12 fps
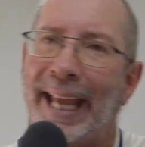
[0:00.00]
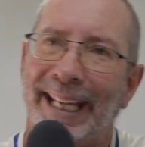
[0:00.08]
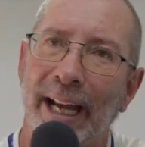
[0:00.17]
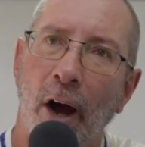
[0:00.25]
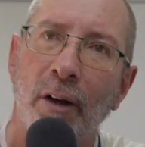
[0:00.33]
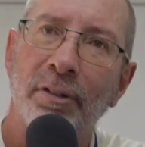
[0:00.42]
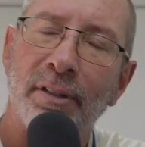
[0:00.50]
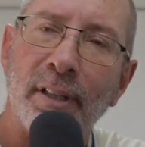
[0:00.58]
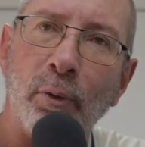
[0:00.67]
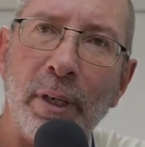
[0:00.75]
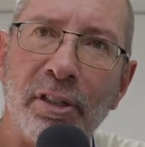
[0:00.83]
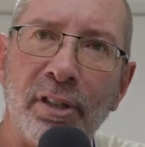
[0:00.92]
He asked
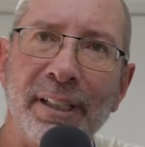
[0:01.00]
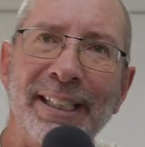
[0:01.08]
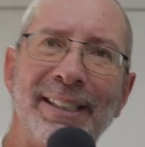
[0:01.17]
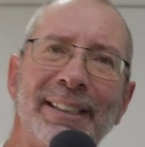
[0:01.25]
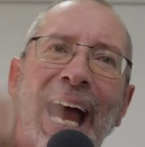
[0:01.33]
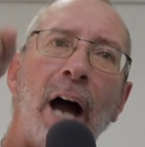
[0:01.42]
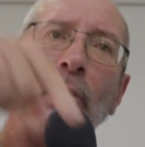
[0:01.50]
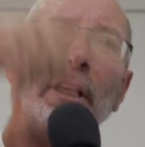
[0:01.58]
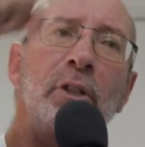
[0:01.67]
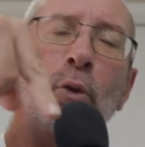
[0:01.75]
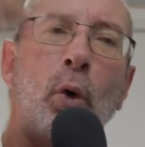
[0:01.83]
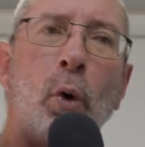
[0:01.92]
the question, he says, how
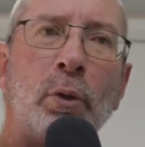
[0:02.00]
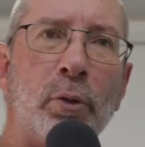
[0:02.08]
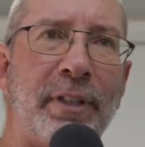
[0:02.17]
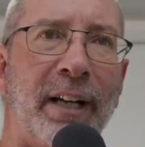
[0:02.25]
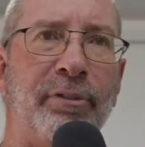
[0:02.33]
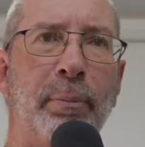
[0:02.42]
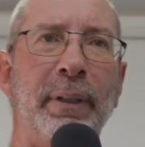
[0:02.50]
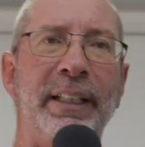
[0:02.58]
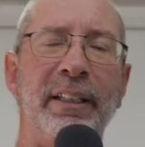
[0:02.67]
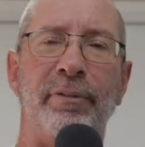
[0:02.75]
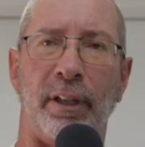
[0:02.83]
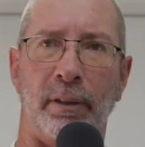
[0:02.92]
can you call yourself a
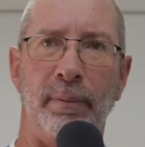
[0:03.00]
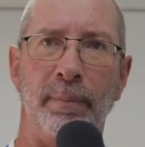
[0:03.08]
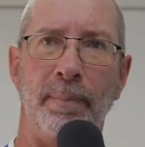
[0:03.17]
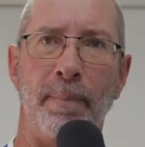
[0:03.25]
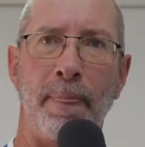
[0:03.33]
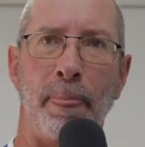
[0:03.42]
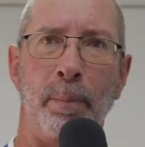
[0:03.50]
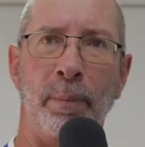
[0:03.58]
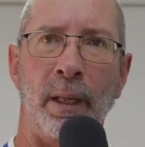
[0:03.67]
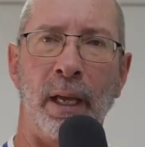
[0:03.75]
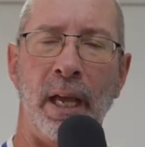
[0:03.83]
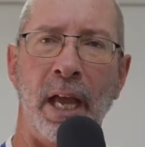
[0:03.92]
believer
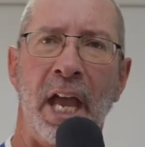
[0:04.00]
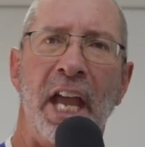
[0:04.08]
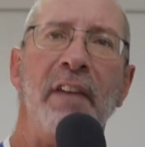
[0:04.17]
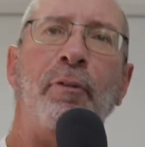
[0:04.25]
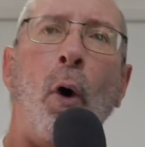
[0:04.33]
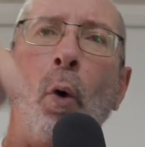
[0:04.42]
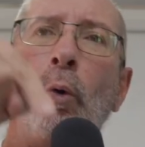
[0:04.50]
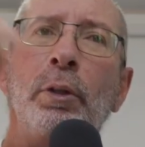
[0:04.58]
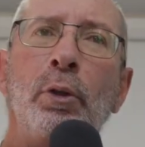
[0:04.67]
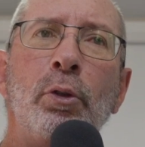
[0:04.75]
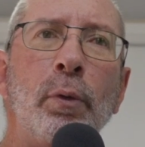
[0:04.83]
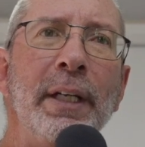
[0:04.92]
if all
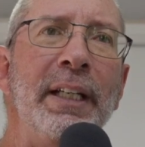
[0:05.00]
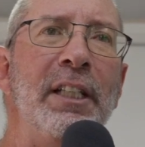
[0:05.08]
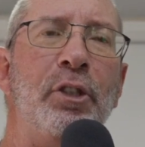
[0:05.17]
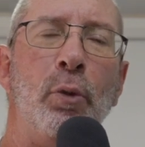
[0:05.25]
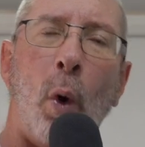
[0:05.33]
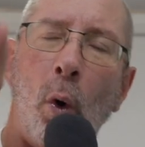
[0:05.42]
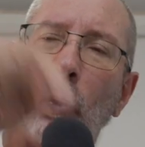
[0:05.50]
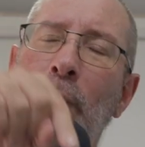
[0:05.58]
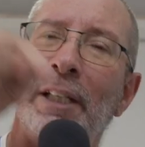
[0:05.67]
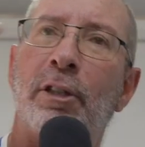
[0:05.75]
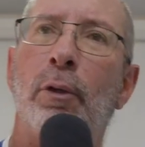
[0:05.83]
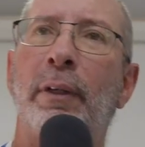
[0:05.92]
you're doing is you're
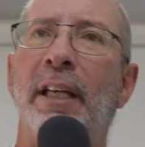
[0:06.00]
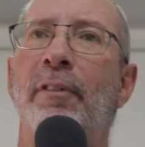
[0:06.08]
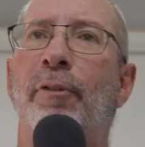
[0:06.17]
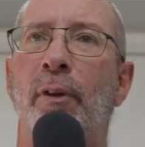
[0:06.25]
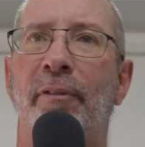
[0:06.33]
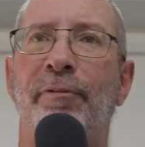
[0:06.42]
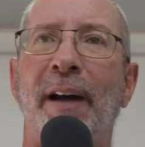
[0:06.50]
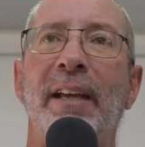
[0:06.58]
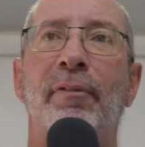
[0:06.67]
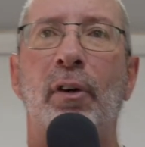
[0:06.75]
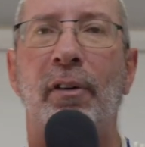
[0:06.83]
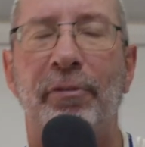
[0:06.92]
always looking for the
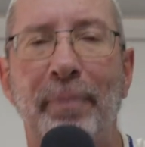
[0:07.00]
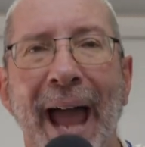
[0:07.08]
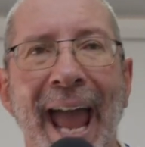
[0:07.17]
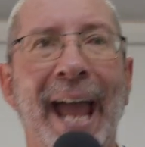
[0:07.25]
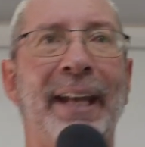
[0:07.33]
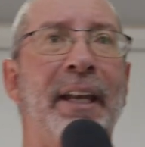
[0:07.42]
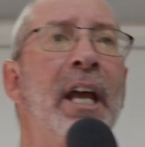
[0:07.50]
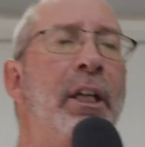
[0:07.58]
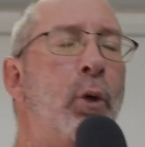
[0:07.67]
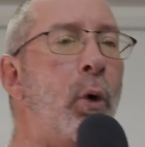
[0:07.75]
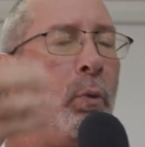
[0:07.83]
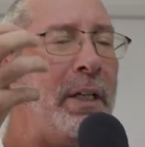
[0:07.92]
favor of man,
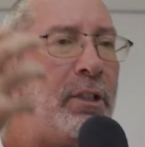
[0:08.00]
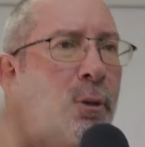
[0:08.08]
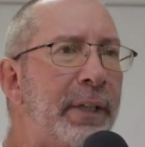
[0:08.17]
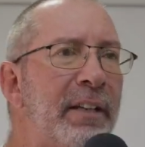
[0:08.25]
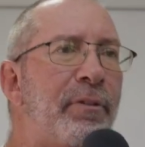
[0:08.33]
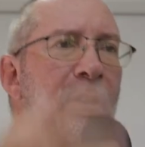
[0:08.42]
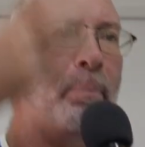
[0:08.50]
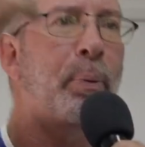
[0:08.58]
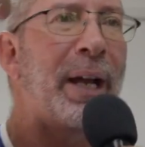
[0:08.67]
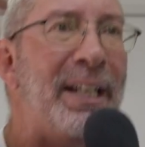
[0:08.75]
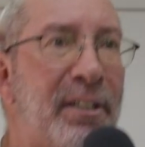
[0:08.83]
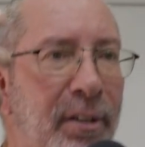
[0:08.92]
you're always looking for the
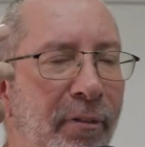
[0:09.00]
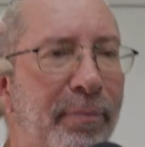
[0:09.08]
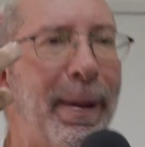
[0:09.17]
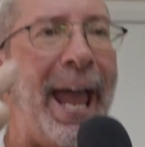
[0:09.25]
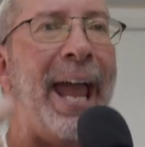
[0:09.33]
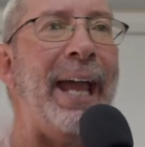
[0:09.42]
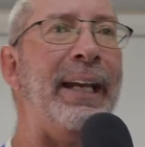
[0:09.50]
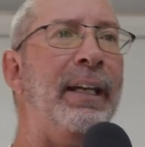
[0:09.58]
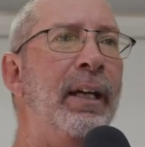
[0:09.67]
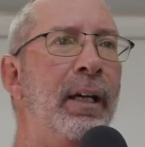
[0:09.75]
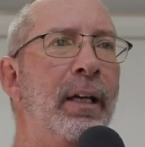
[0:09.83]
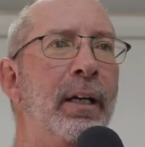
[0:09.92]
praise of
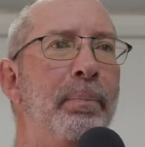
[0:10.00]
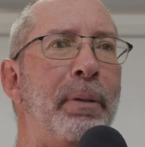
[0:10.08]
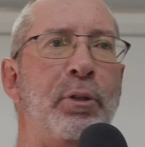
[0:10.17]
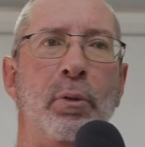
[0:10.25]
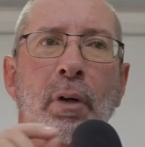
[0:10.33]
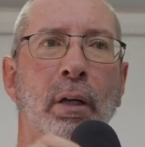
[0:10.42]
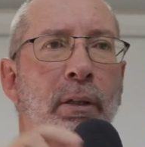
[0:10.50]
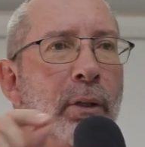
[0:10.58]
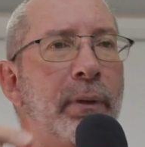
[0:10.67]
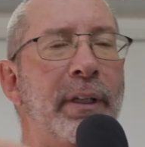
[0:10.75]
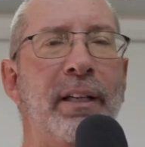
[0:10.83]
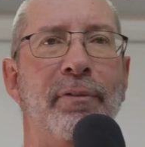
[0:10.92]
man, but you're not
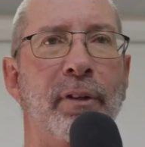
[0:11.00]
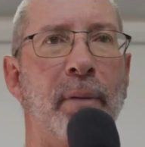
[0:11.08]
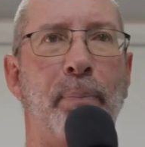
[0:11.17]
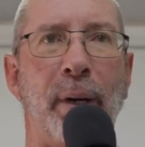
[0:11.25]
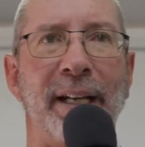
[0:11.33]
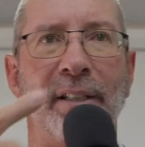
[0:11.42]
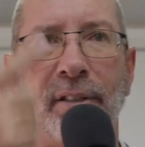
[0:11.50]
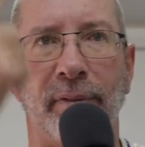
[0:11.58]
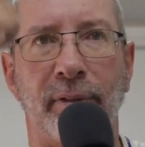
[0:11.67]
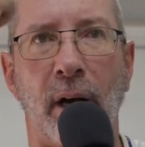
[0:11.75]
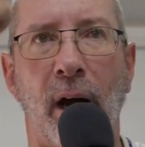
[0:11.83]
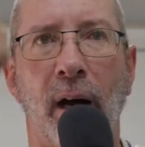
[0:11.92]
looking for the praise
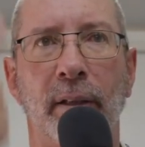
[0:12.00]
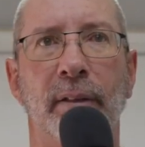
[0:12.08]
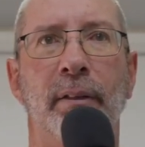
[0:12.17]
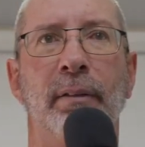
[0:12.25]
of God?